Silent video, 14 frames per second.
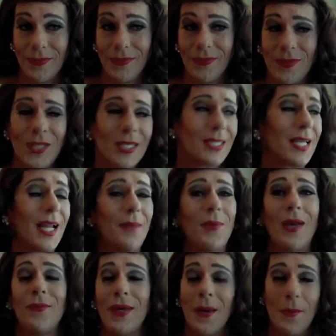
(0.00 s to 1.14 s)
Just that I'm
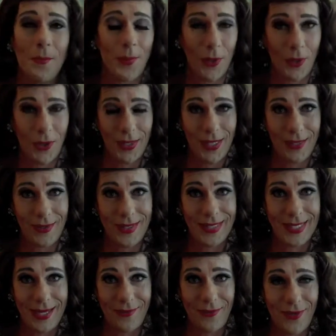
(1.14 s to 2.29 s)
having a ball here in
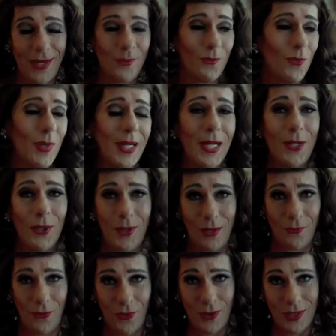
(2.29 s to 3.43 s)
Denver. I'm really looking
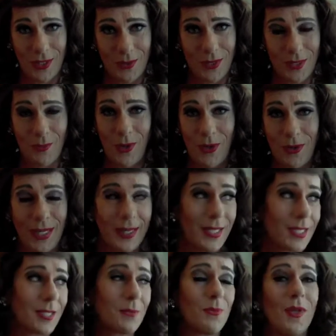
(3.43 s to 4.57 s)
forward to tomorrow night.
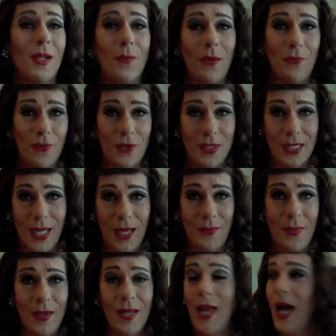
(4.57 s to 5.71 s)
This is really my first time
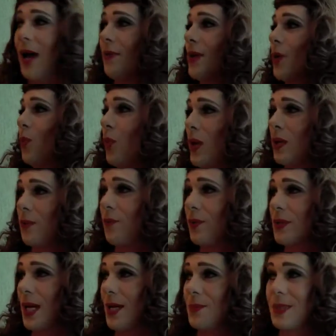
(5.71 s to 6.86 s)
having a wonderful
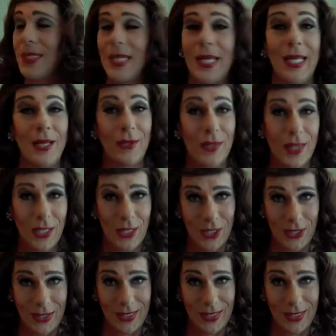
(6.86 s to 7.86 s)
time staying here at the Court.